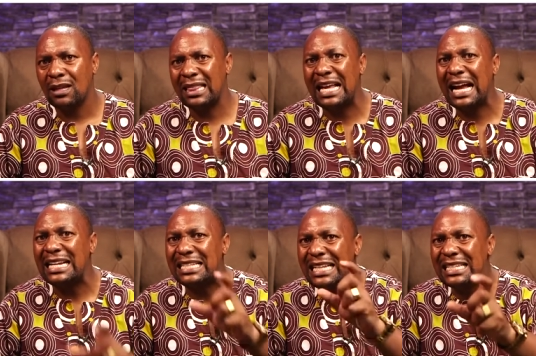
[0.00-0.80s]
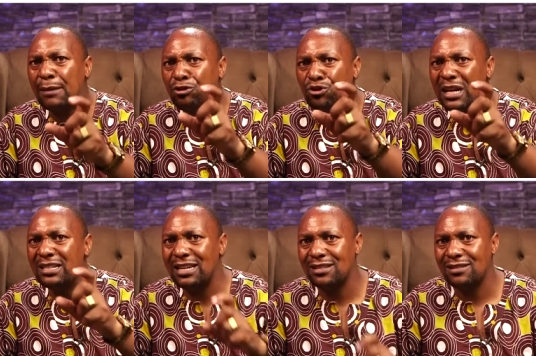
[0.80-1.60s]
They can see some
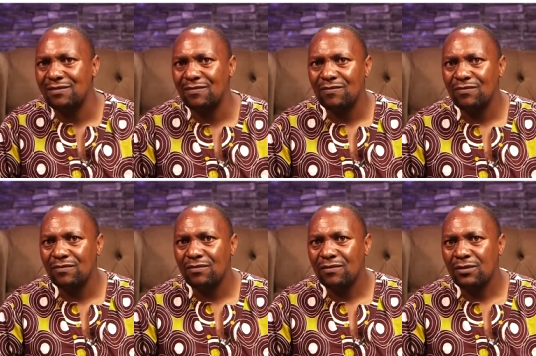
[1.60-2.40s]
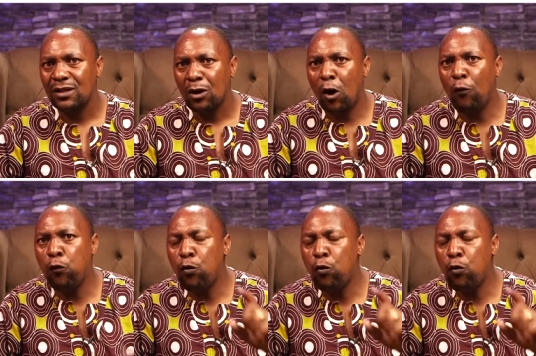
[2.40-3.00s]
traces of